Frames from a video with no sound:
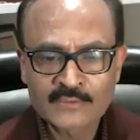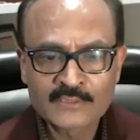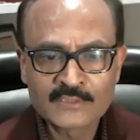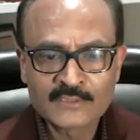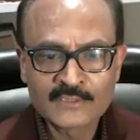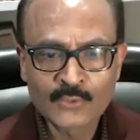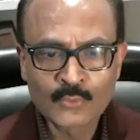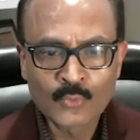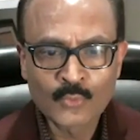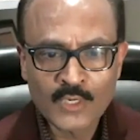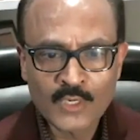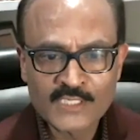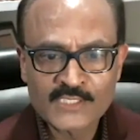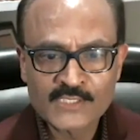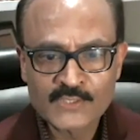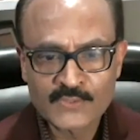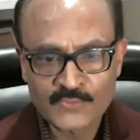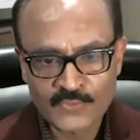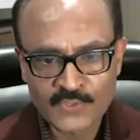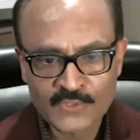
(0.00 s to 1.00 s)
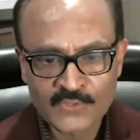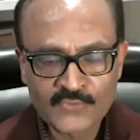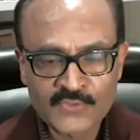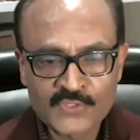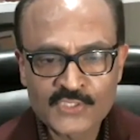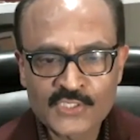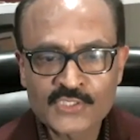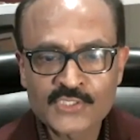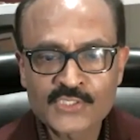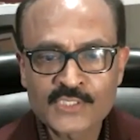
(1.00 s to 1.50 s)
the voice for the
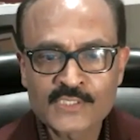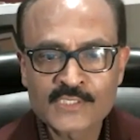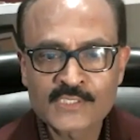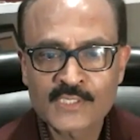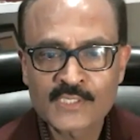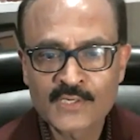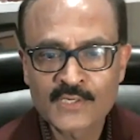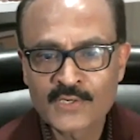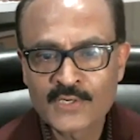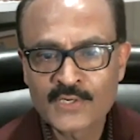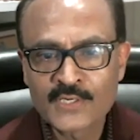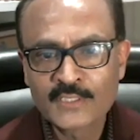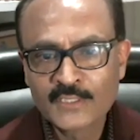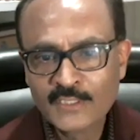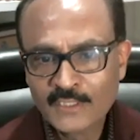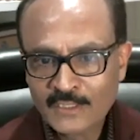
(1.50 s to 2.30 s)
physicians heard